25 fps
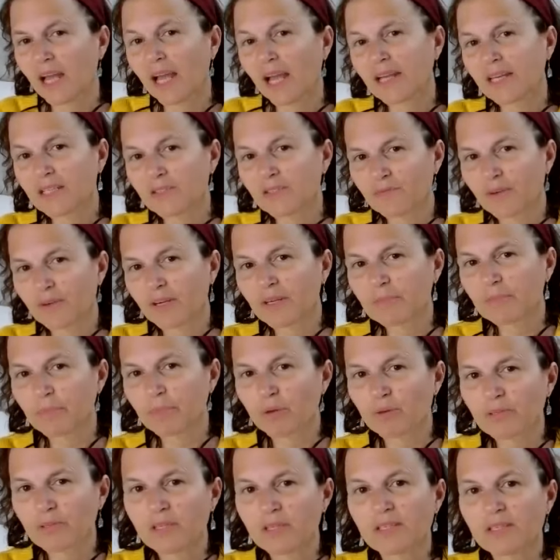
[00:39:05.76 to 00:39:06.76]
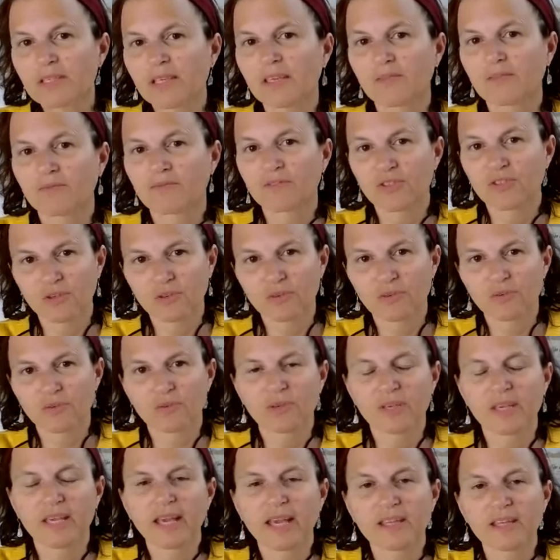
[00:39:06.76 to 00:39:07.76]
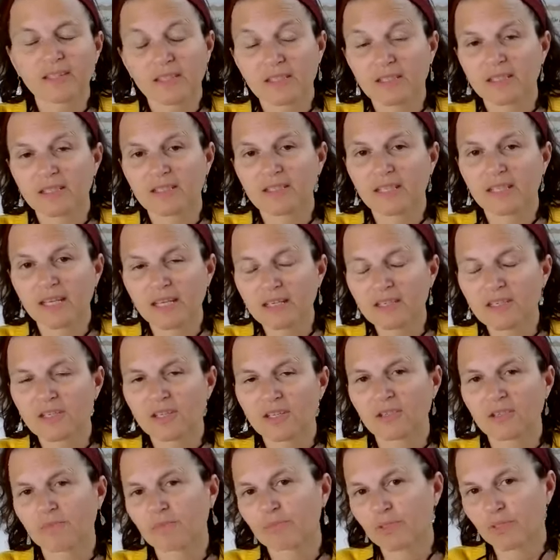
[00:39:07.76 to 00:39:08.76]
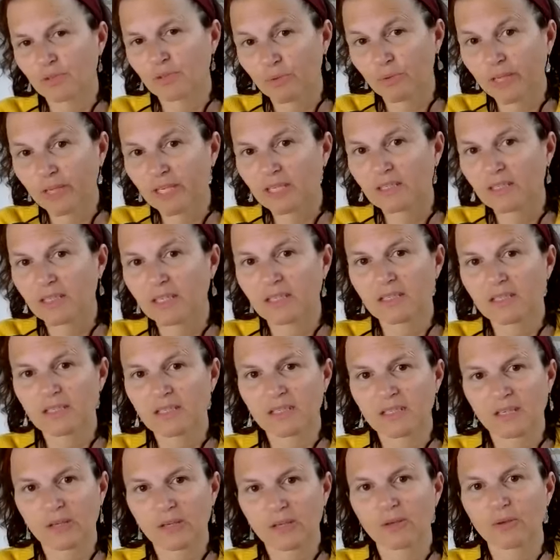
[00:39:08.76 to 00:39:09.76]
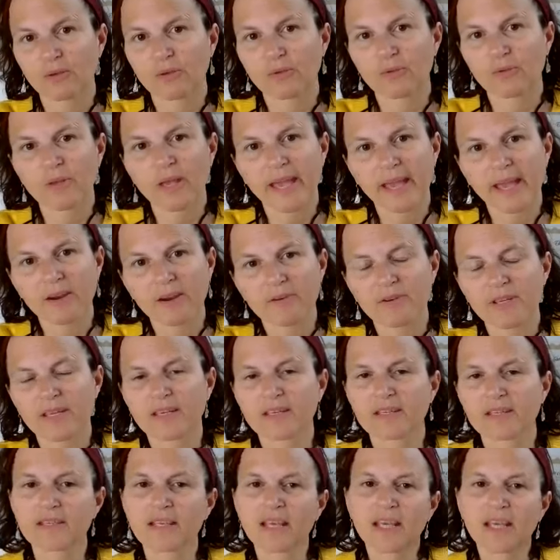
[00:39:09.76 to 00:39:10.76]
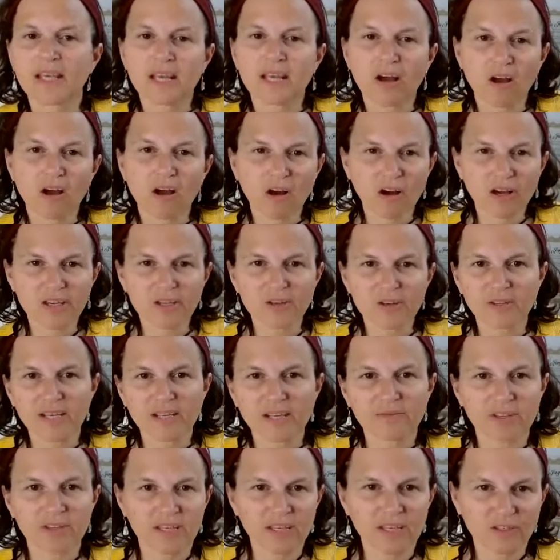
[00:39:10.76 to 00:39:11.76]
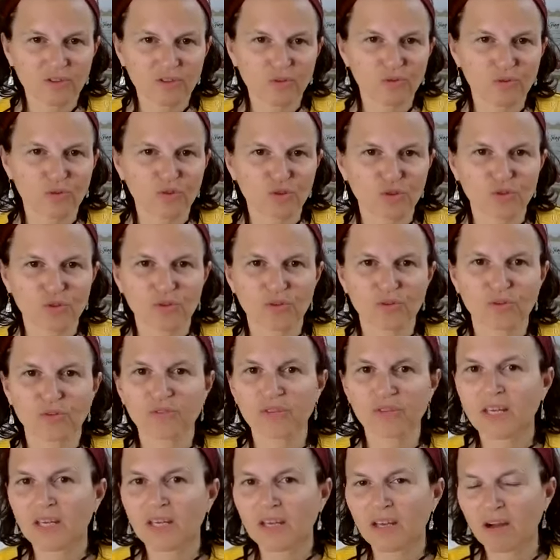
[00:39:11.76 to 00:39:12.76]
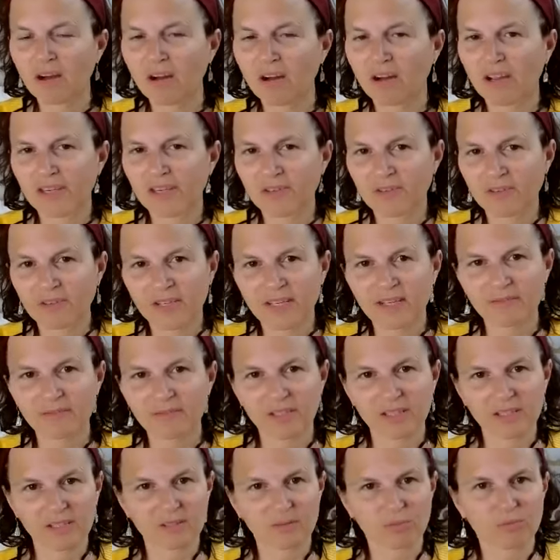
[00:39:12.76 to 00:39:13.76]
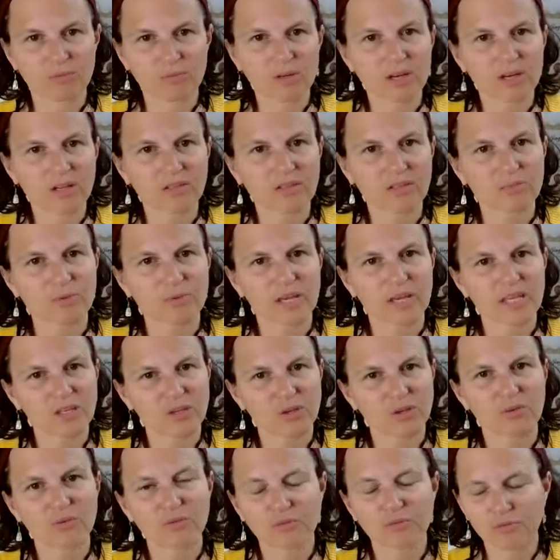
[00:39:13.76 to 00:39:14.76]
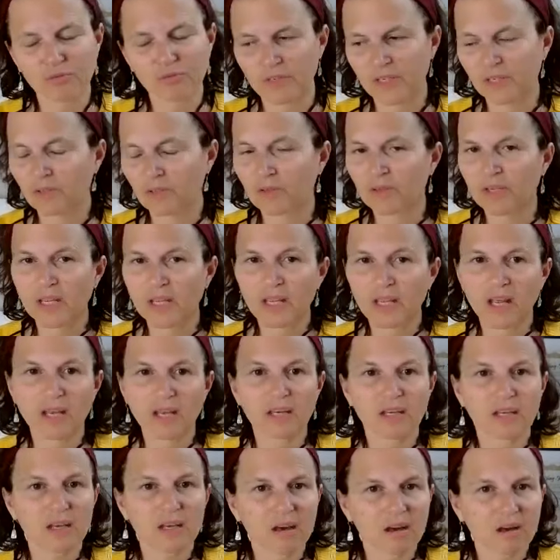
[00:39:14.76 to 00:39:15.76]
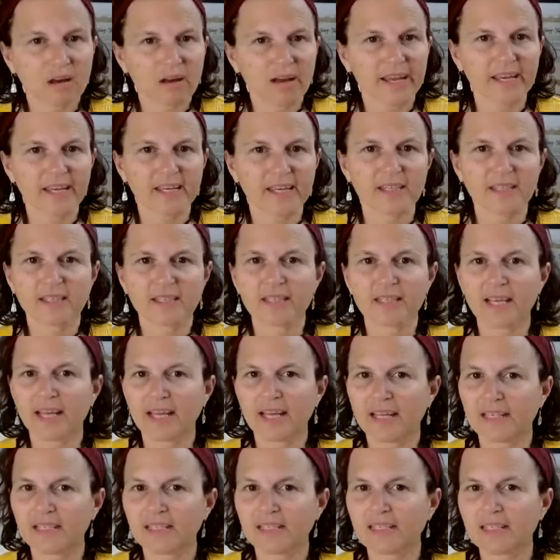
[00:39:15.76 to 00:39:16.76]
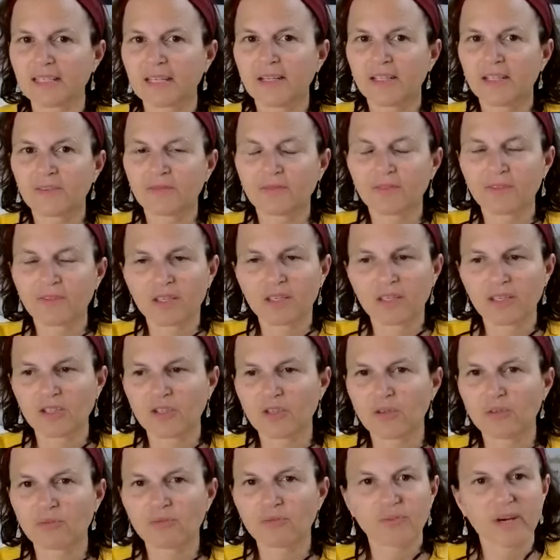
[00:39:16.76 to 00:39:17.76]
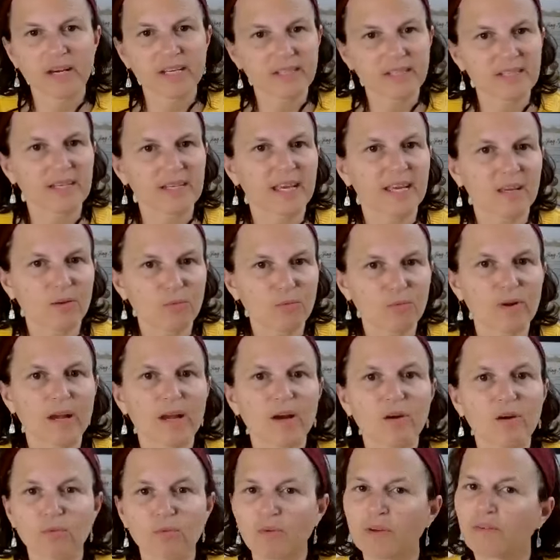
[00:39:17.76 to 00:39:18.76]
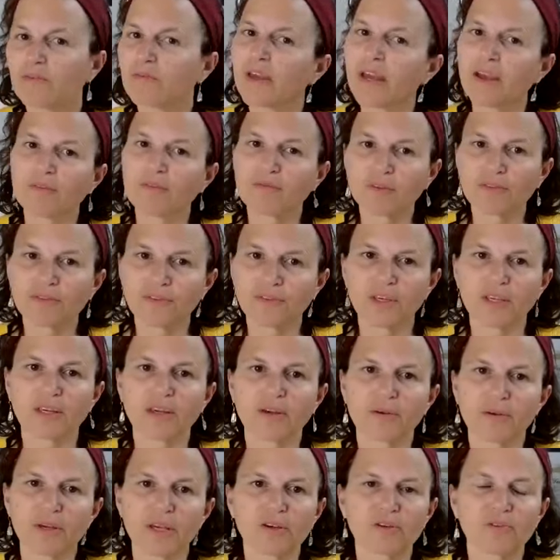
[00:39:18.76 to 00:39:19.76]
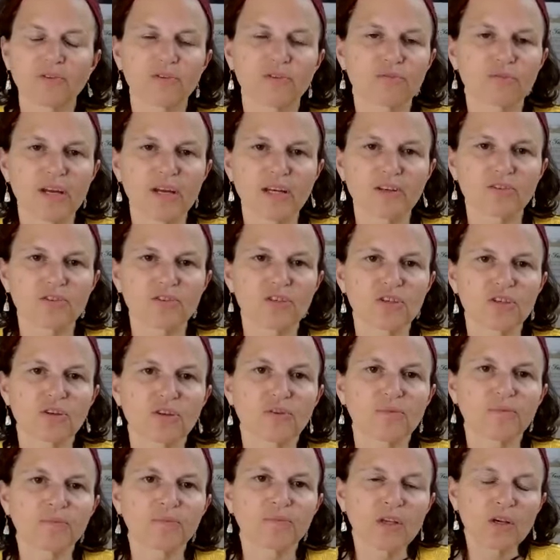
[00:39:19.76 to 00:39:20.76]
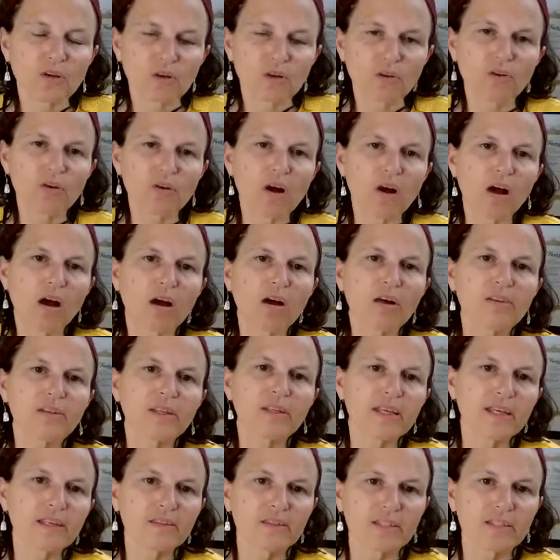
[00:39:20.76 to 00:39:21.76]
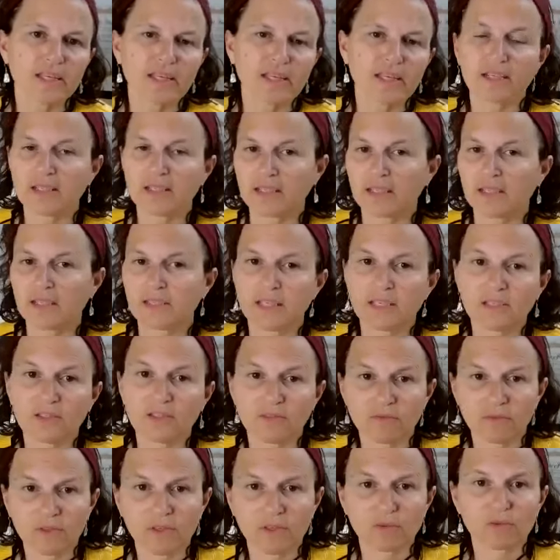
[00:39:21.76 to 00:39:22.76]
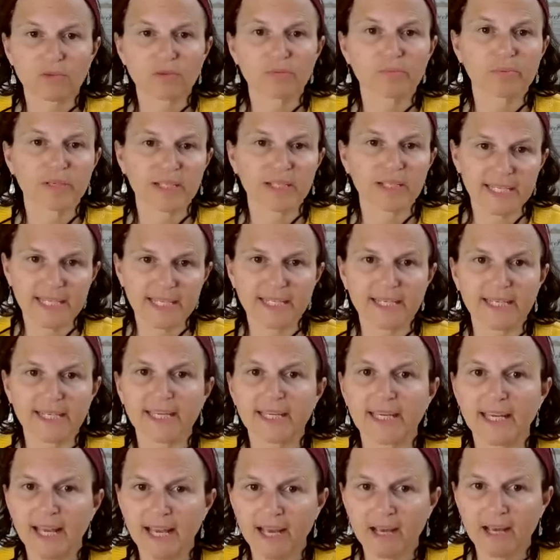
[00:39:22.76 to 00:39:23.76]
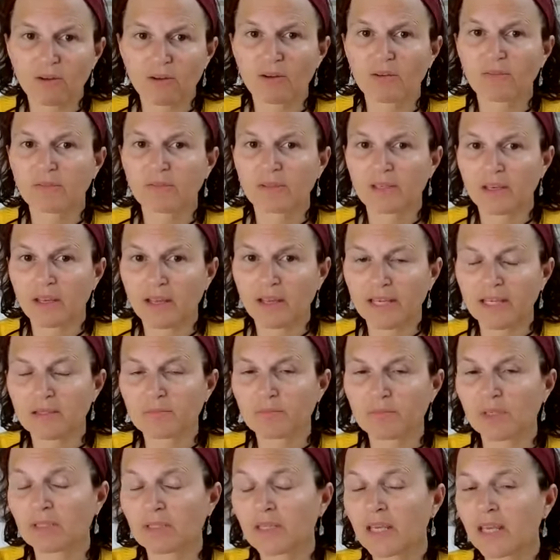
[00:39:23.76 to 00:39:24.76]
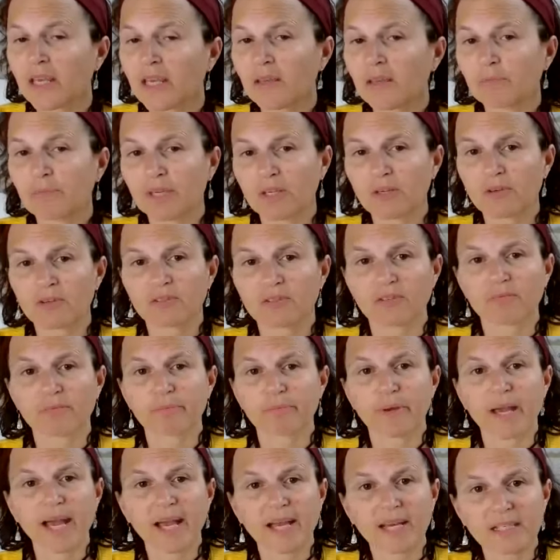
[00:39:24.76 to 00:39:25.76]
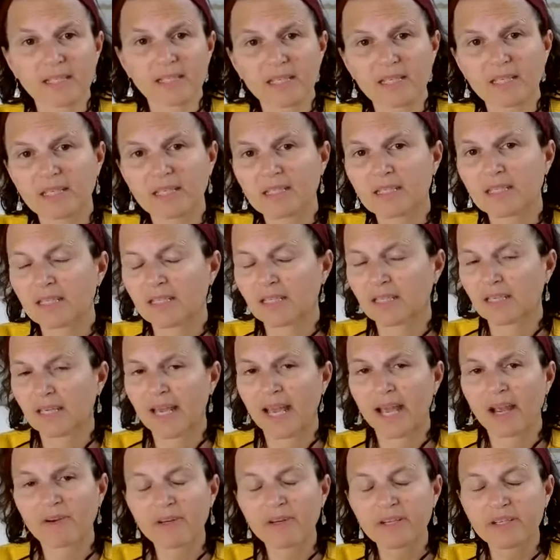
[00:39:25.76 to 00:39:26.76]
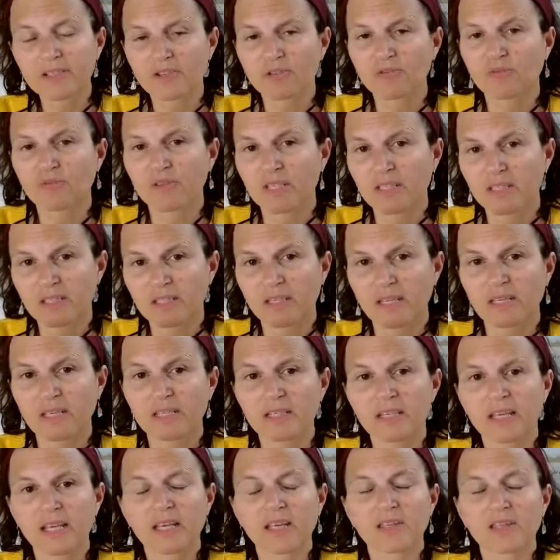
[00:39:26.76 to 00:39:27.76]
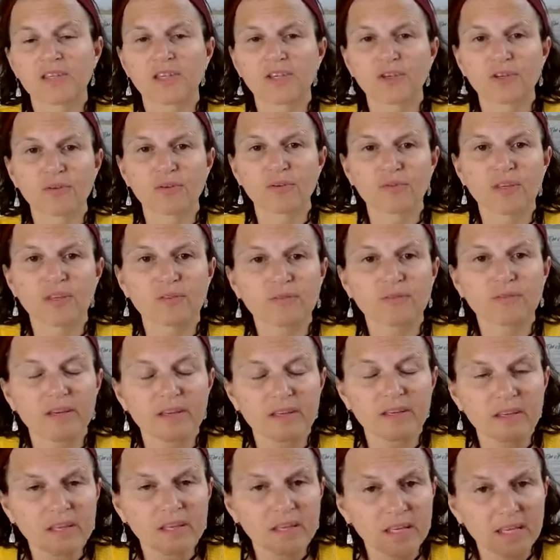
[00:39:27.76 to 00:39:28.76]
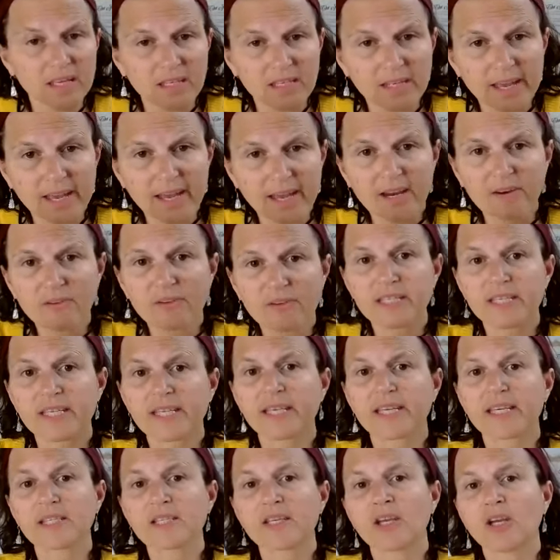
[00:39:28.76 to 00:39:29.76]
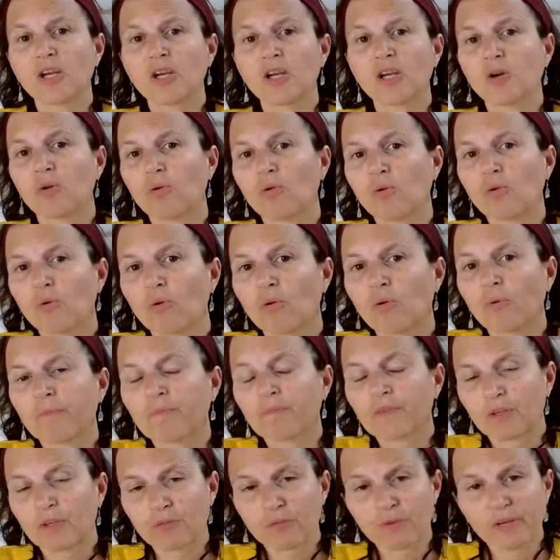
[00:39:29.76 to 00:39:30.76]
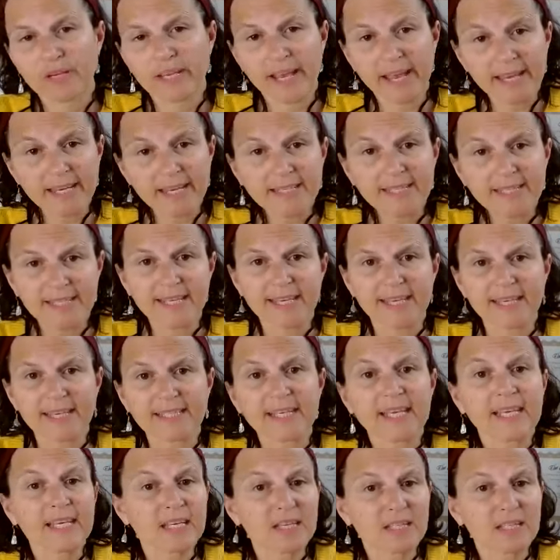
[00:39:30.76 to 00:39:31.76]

And it's very positive to get the distinction between these two areas are you living in your truth? Are you living in a world where you feel aligned and that you resonate well with everything going on around you? Or are there things that feel completely out of alignment because of patterns and characteristics that you've either inherited or created